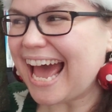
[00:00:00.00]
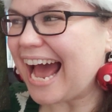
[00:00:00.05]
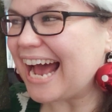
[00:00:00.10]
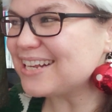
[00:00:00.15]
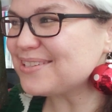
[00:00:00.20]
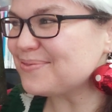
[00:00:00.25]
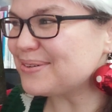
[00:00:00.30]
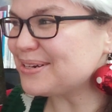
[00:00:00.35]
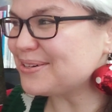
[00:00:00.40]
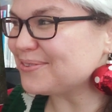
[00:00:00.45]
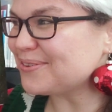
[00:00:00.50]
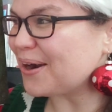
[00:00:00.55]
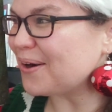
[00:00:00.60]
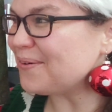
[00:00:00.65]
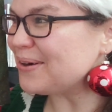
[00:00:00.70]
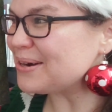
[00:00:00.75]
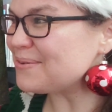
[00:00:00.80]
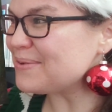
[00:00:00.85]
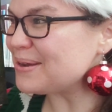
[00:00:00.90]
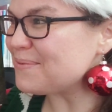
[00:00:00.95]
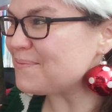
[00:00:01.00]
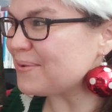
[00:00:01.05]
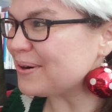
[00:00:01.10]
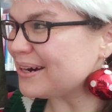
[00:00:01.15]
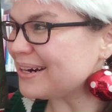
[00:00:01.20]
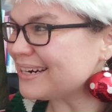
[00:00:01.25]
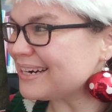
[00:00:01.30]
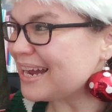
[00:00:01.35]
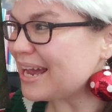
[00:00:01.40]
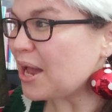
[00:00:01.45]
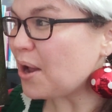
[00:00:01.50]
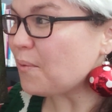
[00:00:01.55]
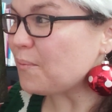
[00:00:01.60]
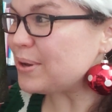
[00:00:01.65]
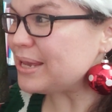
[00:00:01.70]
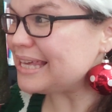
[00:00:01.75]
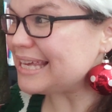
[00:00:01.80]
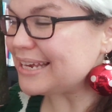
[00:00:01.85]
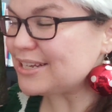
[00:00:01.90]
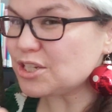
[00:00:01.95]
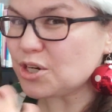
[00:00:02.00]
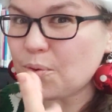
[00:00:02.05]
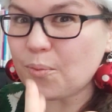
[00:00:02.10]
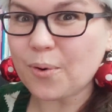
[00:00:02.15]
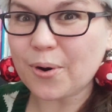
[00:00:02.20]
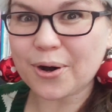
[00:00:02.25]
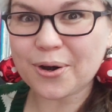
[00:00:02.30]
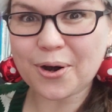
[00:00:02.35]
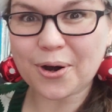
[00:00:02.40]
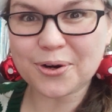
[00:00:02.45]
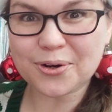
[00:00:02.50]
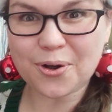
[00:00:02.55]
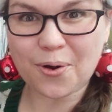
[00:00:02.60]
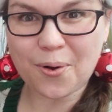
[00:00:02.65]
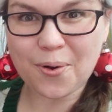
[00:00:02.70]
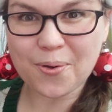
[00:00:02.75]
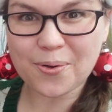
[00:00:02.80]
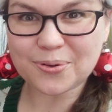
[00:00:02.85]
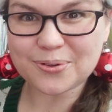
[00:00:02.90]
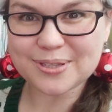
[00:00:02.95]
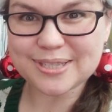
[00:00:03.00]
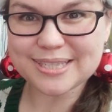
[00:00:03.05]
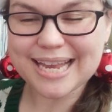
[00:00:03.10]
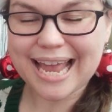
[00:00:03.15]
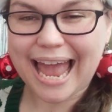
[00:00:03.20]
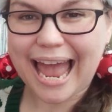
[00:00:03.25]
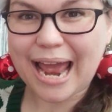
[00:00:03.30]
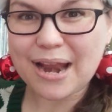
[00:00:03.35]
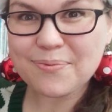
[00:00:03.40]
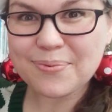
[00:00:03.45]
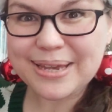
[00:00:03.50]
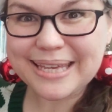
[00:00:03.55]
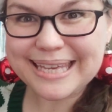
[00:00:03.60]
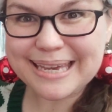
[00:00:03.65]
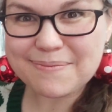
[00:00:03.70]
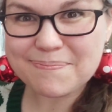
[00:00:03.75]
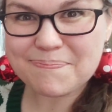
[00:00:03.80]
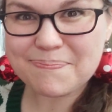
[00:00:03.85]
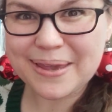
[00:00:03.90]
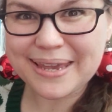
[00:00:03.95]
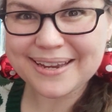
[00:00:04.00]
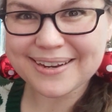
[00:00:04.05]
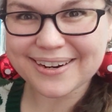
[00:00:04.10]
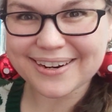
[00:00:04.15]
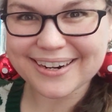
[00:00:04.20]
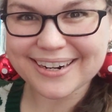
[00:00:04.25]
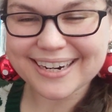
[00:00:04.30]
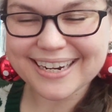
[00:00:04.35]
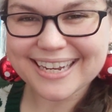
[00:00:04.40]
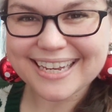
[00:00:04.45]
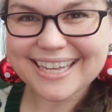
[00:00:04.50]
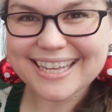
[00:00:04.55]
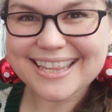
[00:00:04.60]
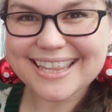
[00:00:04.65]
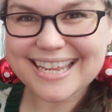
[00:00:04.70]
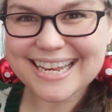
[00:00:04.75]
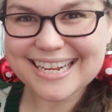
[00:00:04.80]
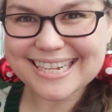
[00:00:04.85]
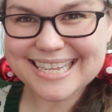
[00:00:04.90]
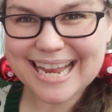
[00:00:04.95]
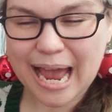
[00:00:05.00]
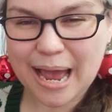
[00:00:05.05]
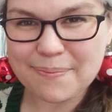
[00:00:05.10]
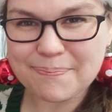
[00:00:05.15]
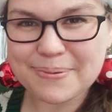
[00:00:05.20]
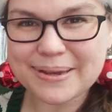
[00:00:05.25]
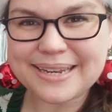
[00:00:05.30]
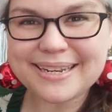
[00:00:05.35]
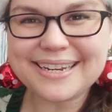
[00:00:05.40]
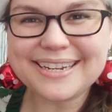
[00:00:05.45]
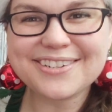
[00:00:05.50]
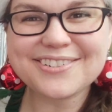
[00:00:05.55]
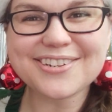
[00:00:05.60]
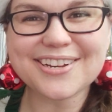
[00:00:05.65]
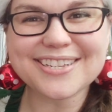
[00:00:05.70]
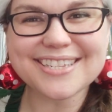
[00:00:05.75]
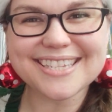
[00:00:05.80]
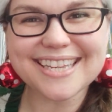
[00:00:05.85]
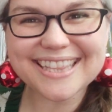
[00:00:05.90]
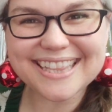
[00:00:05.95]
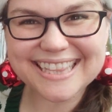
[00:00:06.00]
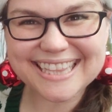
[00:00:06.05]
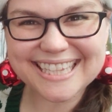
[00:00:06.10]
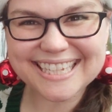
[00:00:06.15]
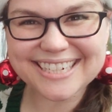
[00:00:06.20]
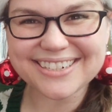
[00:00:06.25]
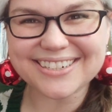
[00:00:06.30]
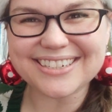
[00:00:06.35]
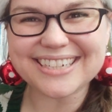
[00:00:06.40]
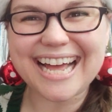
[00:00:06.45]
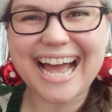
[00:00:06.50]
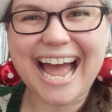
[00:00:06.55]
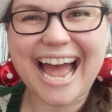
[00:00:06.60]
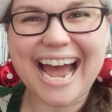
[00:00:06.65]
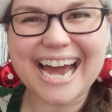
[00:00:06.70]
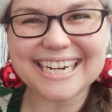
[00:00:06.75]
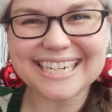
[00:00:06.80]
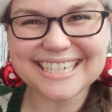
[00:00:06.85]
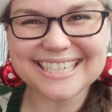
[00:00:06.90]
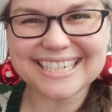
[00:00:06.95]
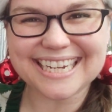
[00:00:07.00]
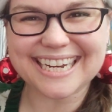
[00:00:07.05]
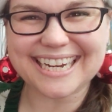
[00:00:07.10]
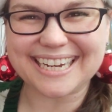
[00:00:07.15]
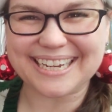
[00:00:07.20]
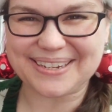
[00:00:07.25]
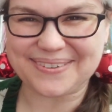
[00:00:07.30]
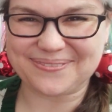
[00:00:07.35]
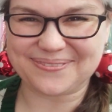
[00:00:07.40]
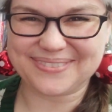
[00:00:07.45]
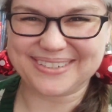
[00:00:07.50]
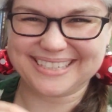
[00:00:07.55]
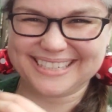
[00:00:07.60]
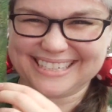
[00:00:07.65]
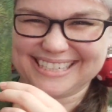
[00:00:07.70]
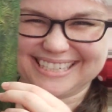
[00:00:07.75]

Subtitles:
As we grow and we work, we get toward our goals and we get bigger. Things happen just a little at a time.